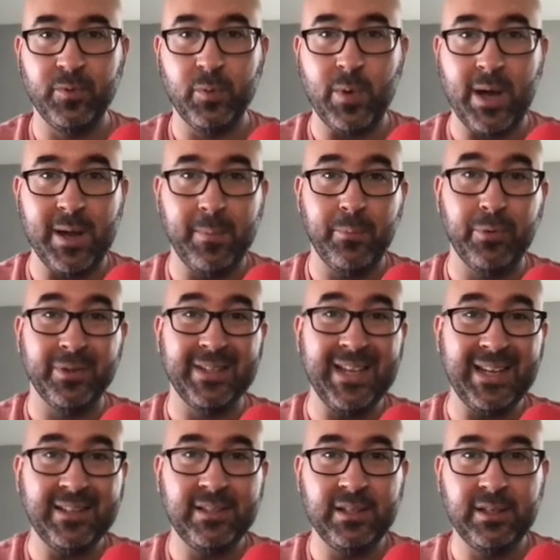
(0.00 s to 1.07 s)
why
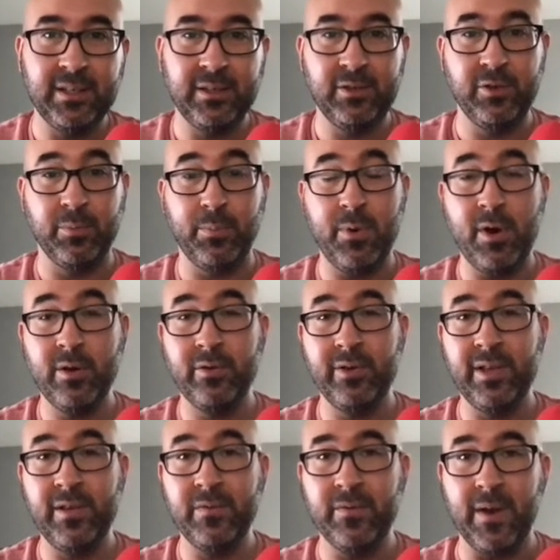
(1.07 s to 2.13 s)
protecting your pawn on
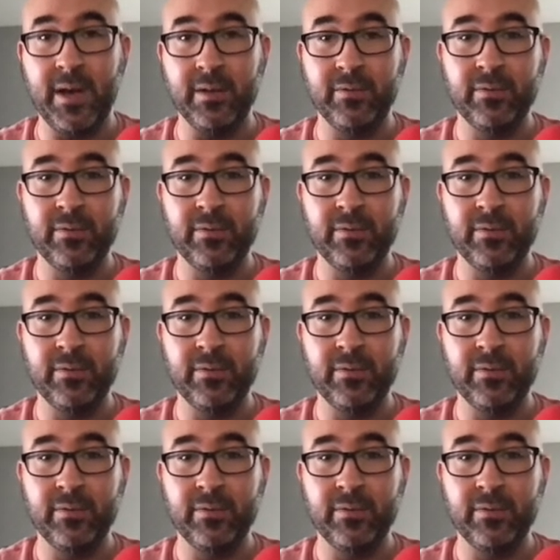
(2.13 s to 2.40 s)
e5